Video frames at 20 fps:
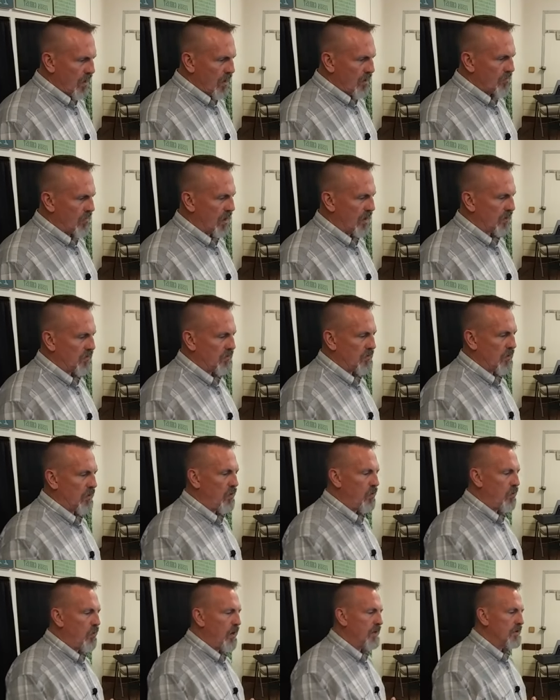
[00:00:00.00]
My
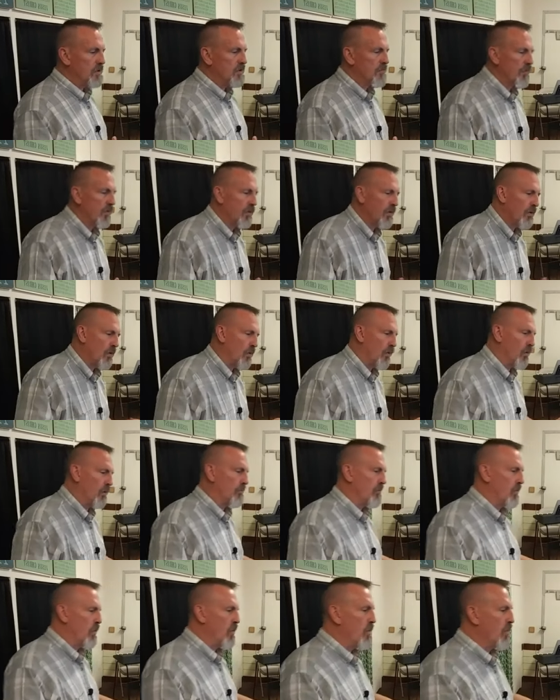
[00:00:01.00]
soul waits for the
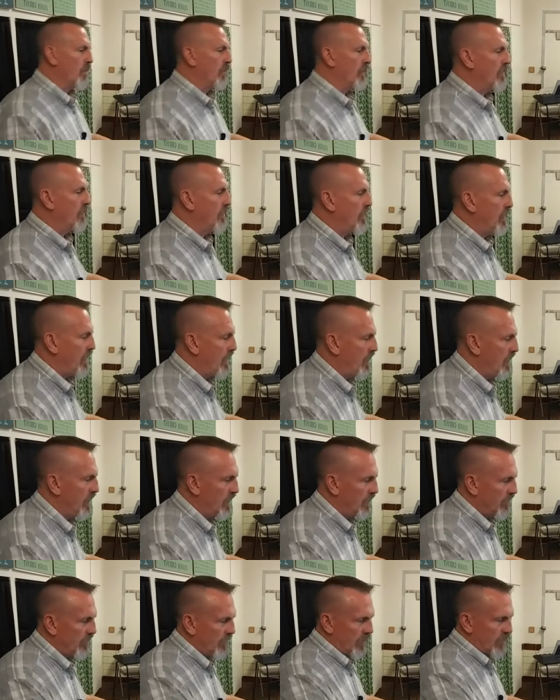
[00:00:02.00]
Lord more than
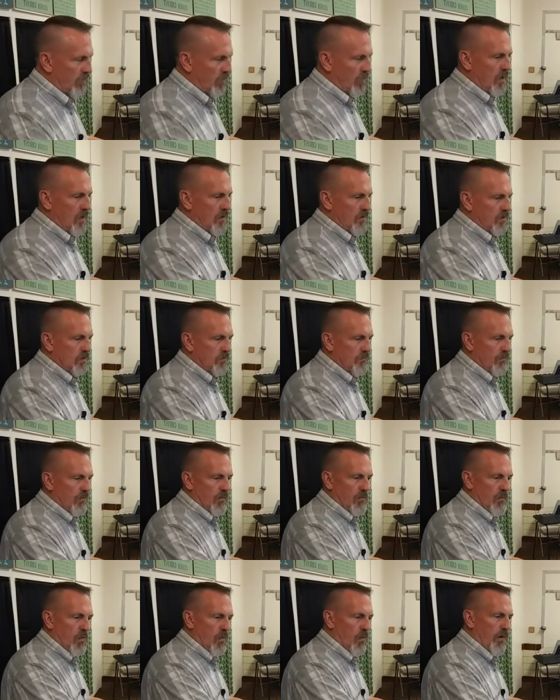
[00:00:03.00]
they that watch for
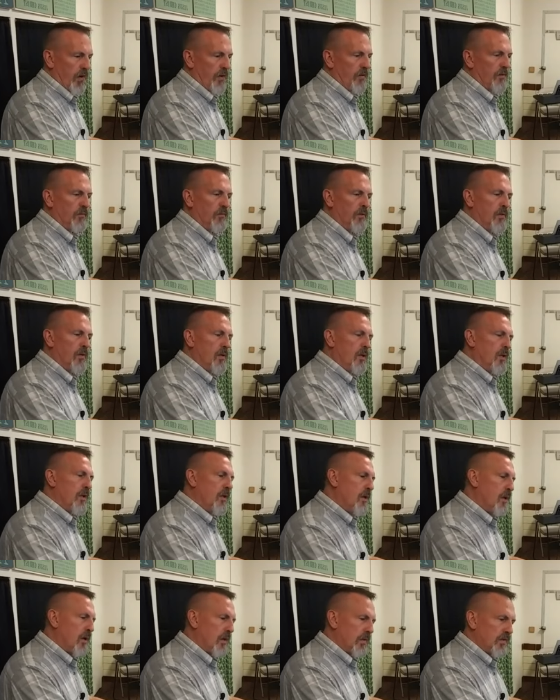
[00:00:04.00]
the morning.
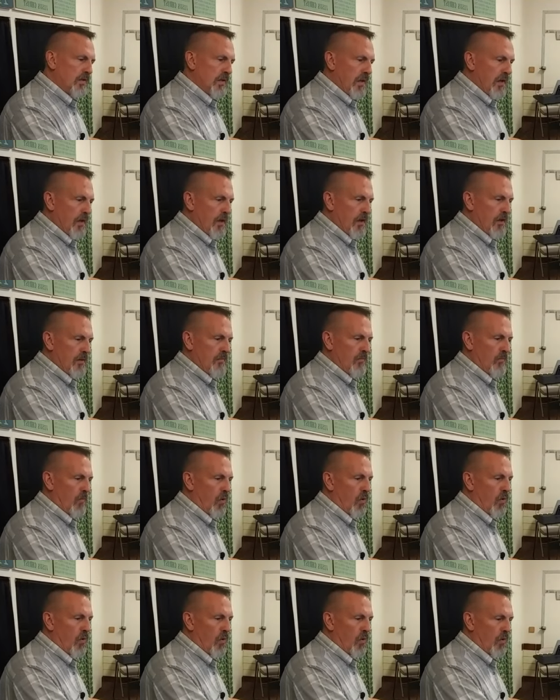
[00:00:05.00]
I say,
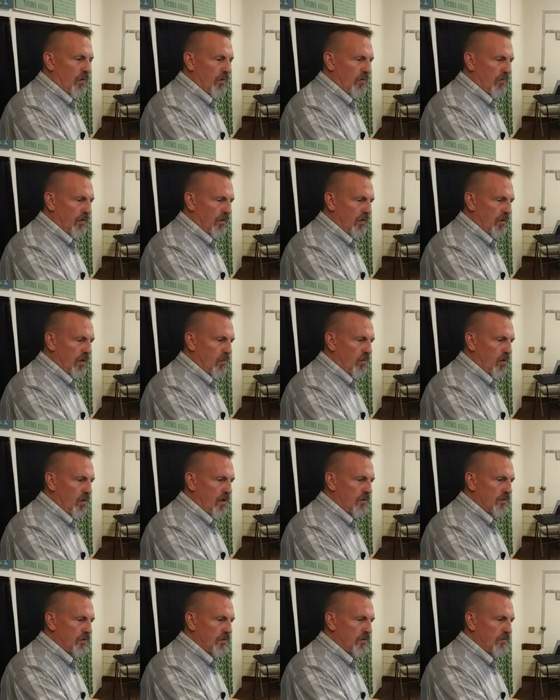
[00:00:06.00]
more than they
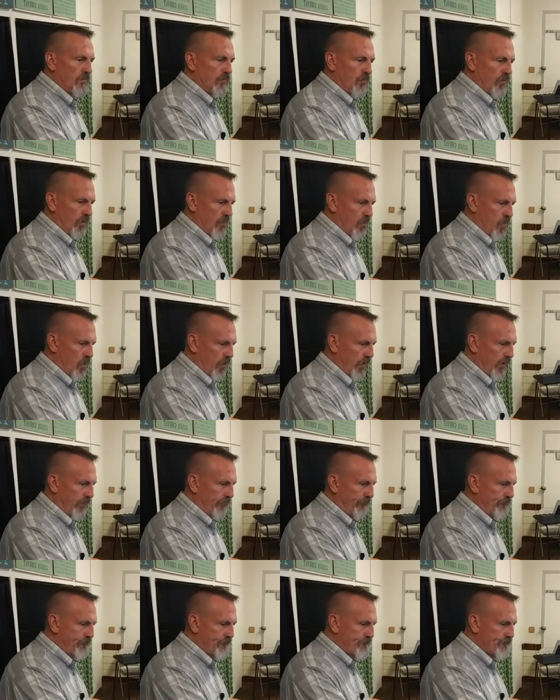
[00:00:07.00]
watch for the
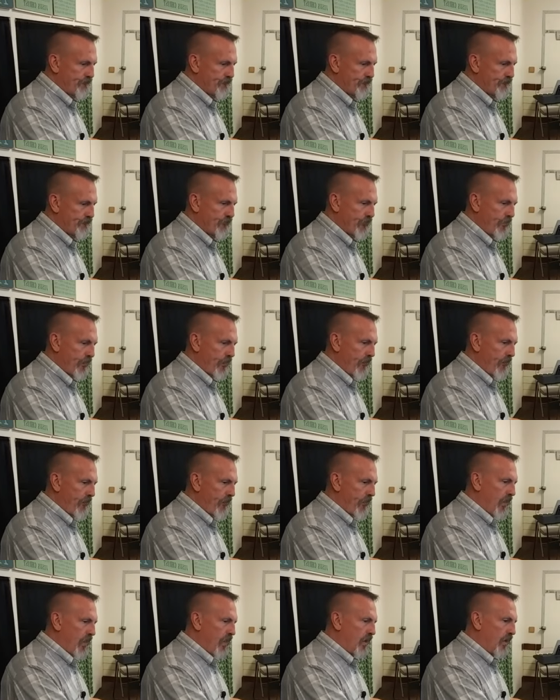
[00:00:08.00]
morning.
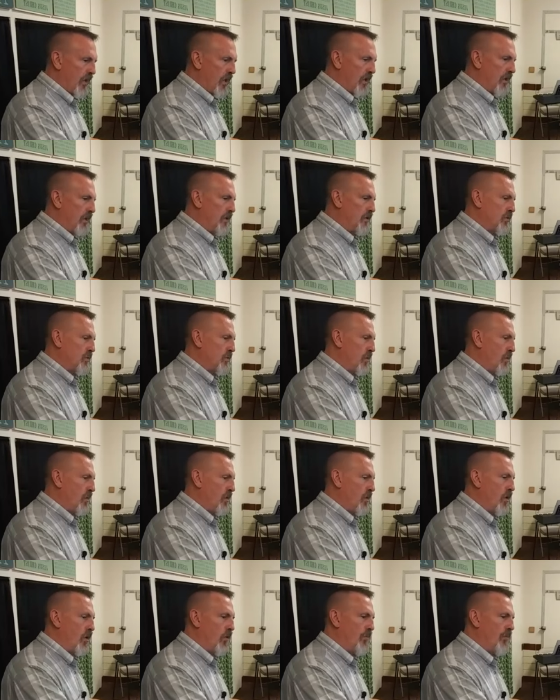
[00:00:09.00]
Let Israel
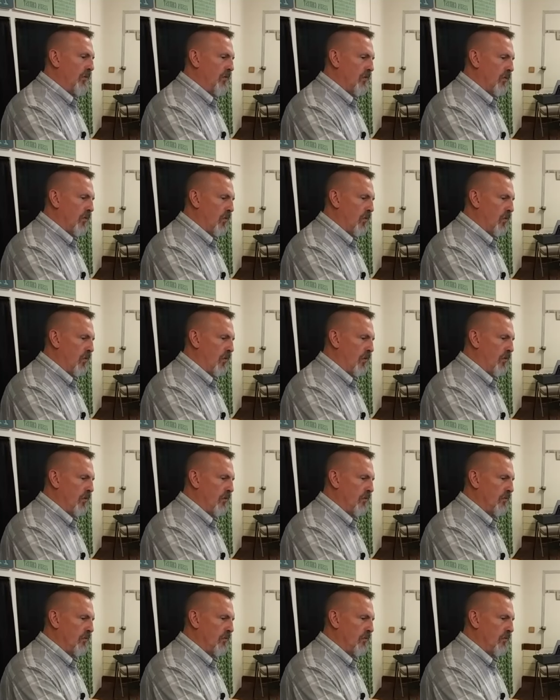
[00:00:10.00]
hope in the Lord,